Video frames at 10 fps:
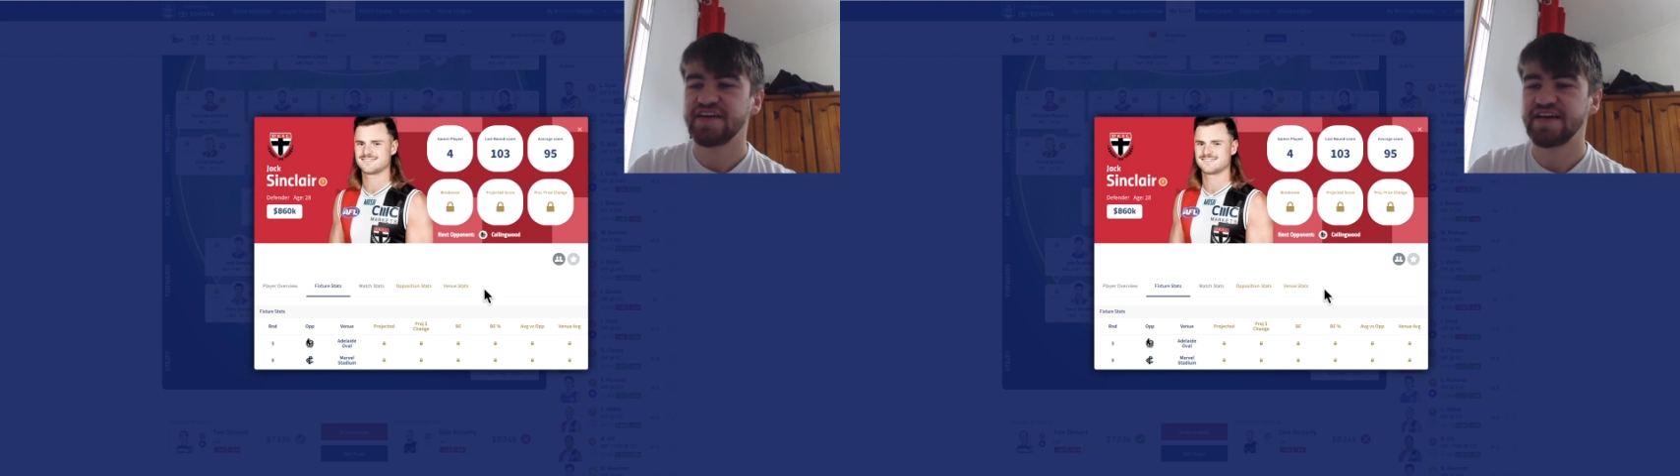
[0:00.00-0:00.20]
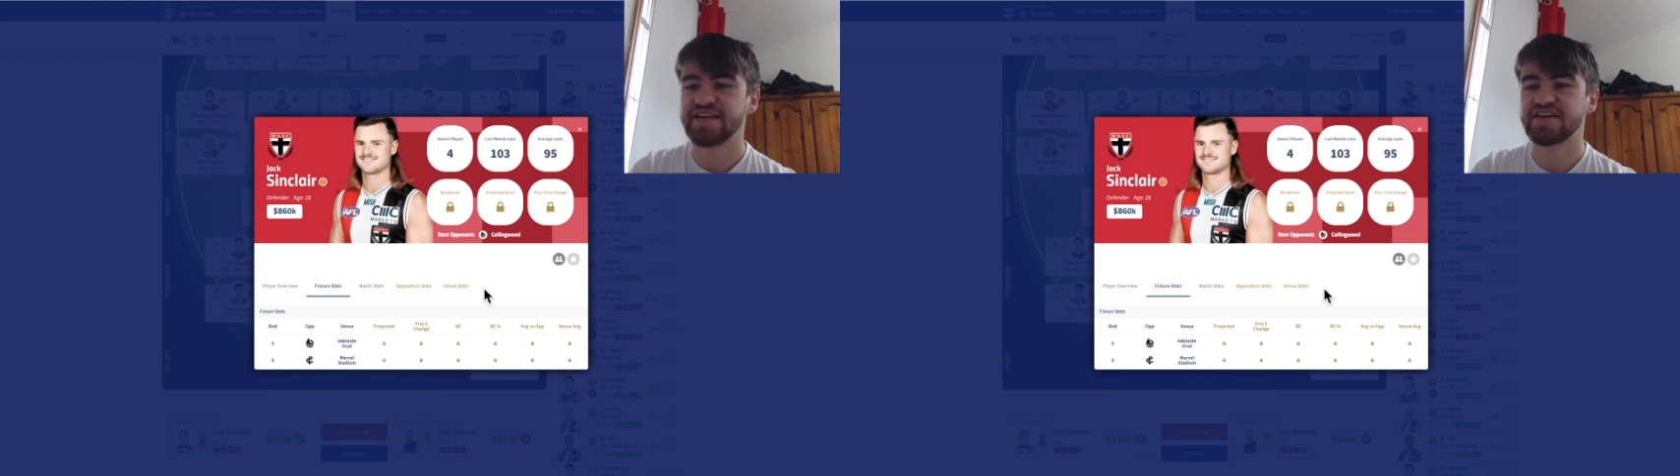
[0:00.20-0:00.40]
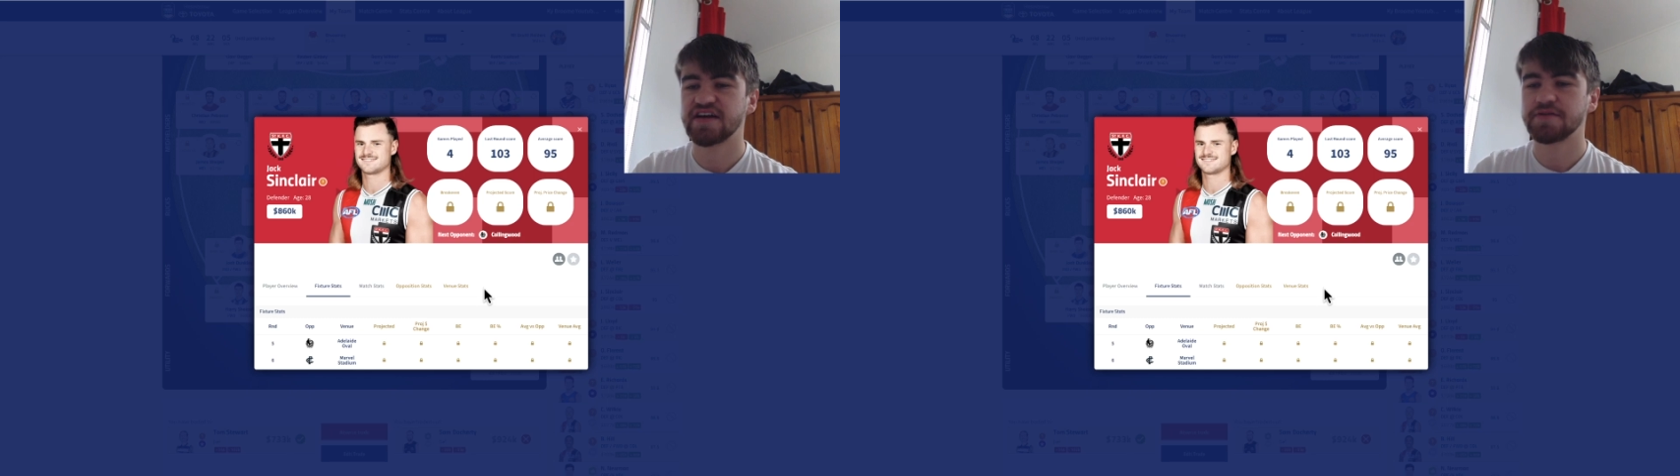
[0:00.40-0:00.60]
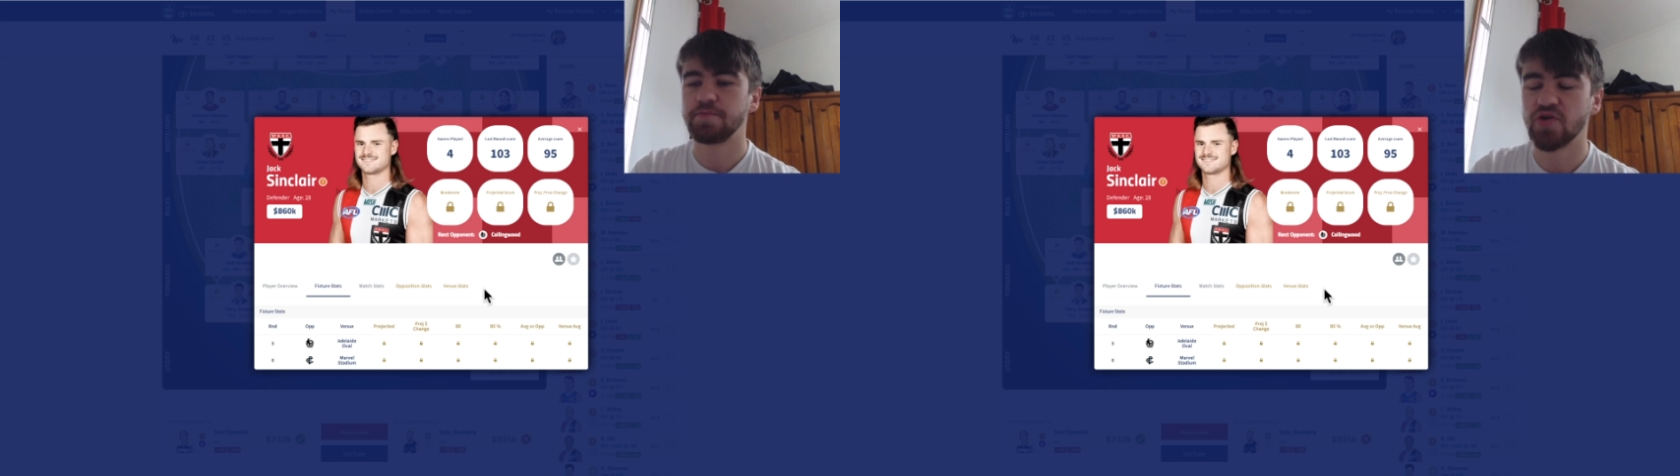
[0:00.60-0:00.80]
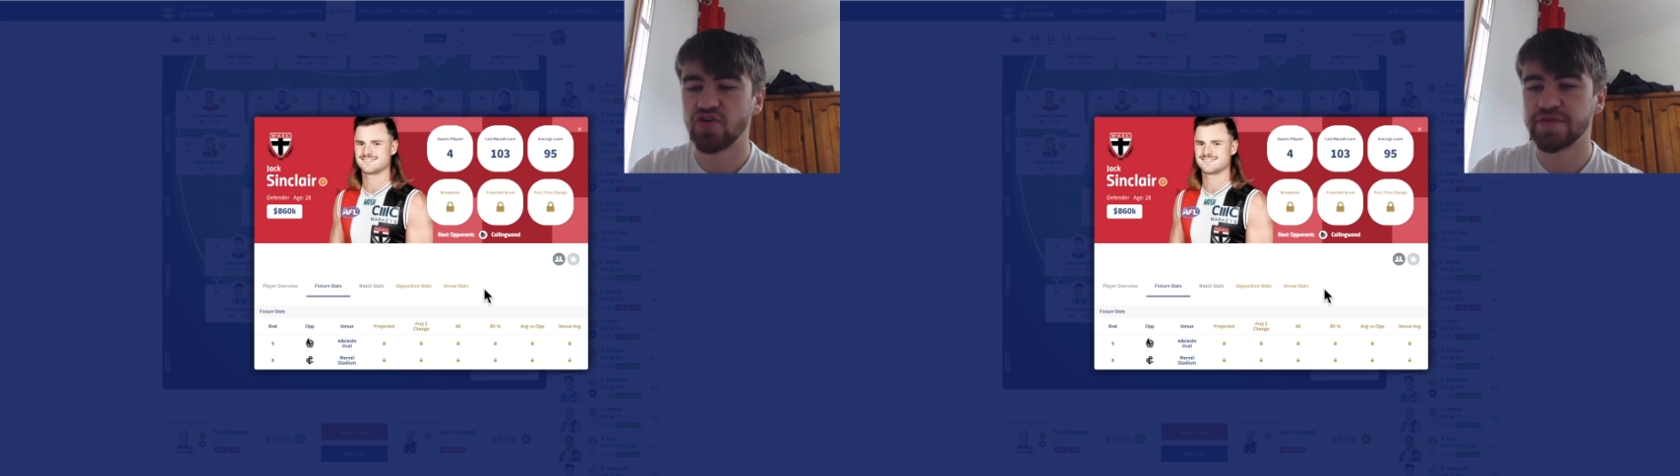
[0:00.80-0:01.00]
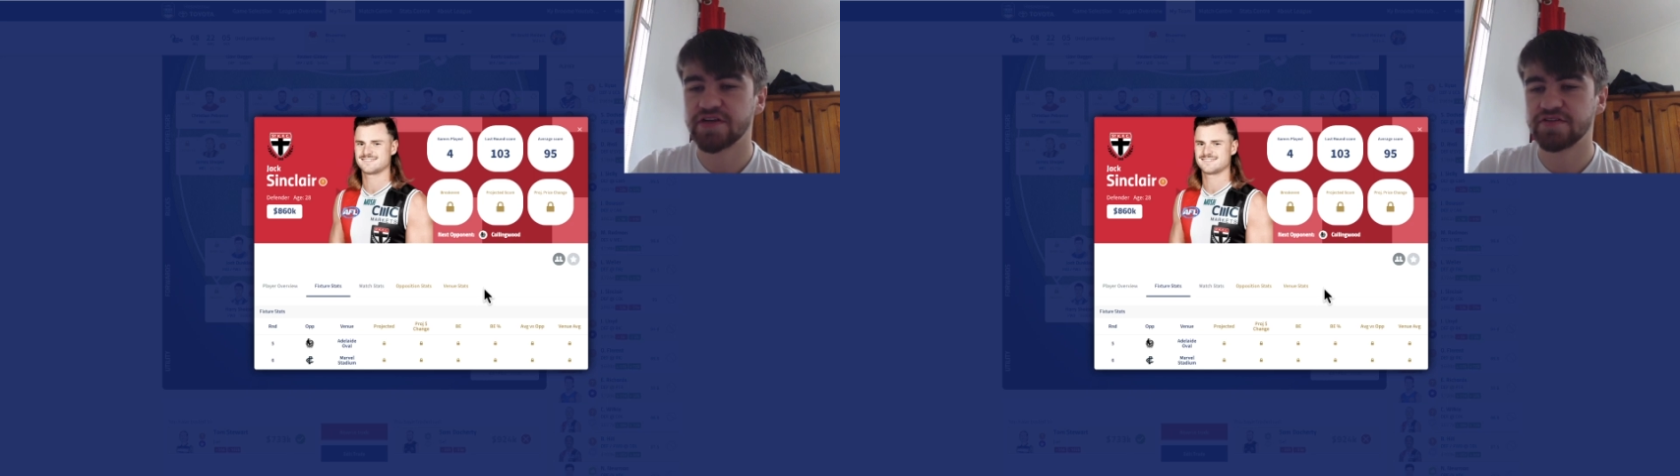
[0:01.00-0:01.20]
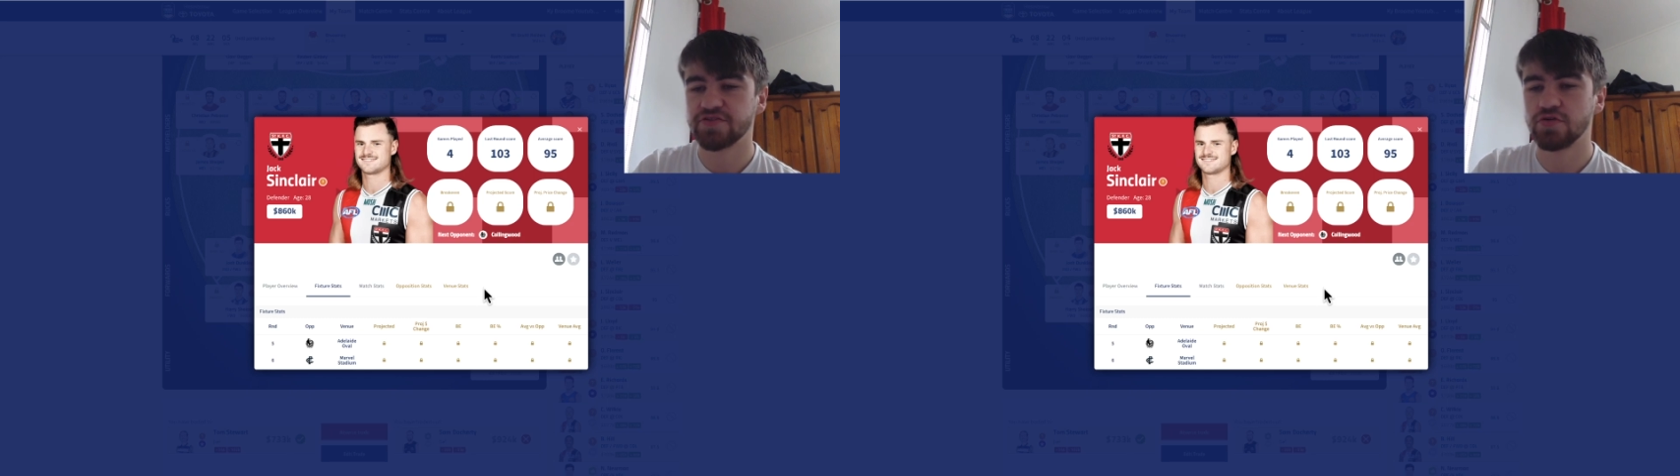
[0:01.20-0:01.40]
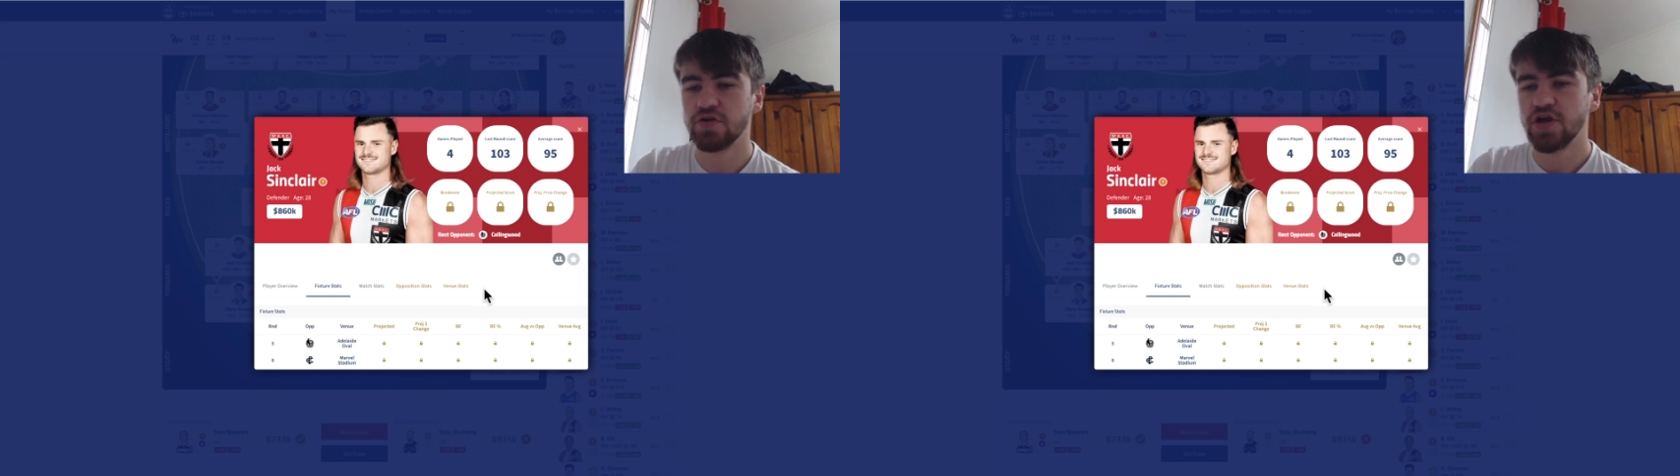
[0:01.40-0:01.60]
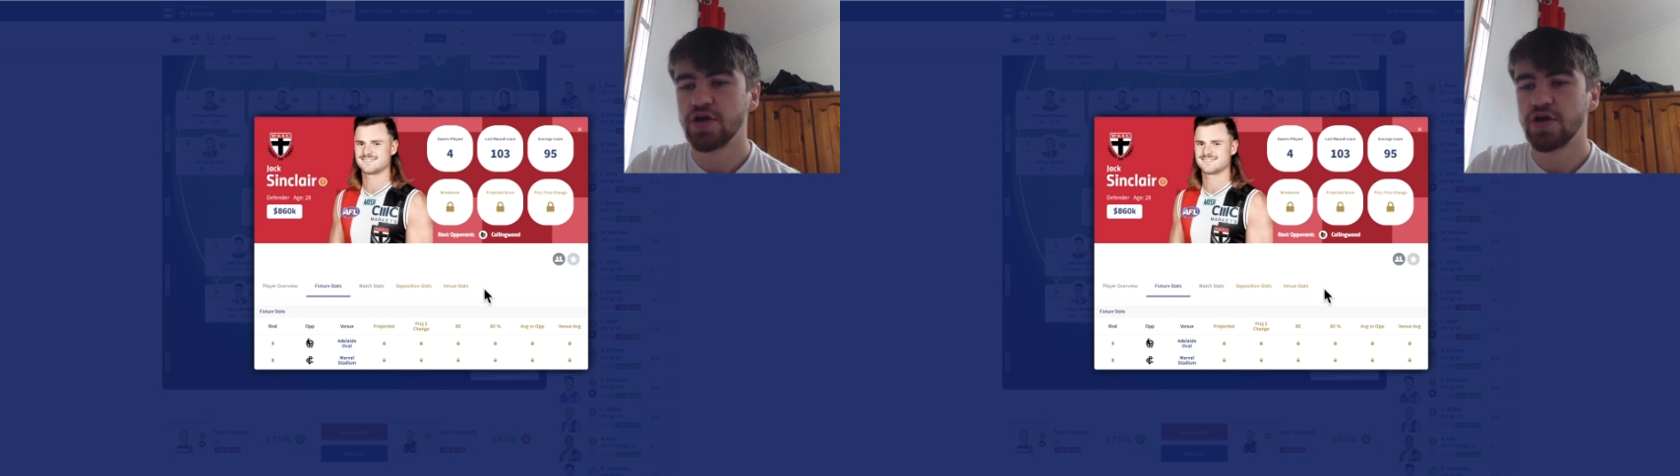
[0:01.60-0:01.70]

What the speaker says: and he kind of burnt me a little.